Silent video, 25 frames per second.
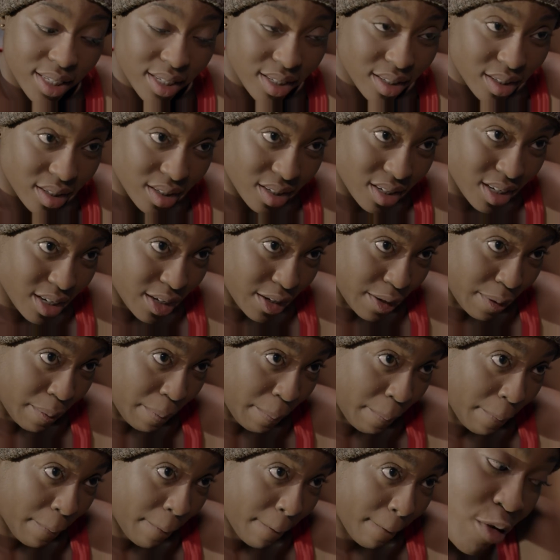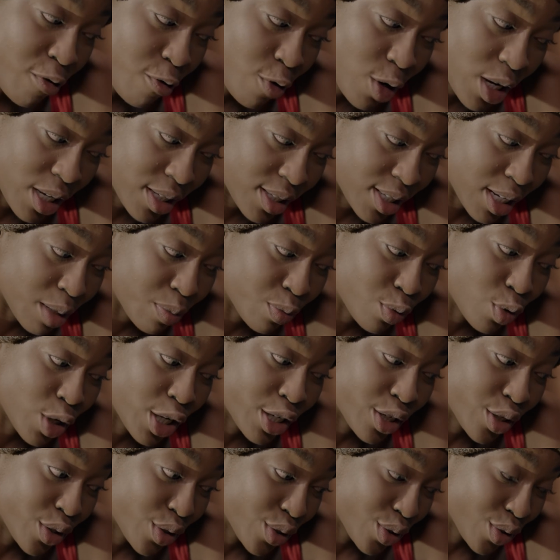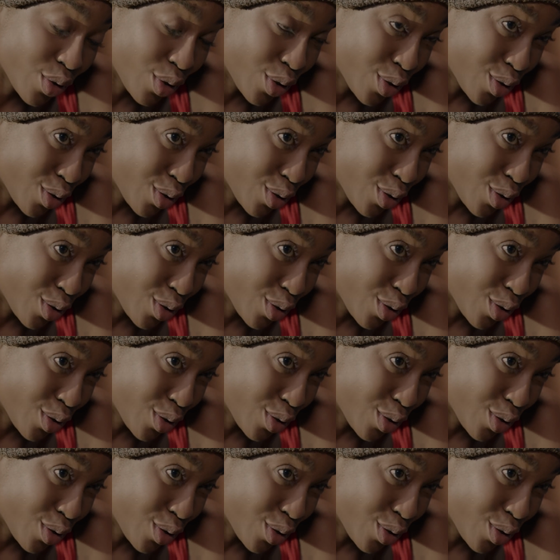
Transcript: things they, me for example, I do use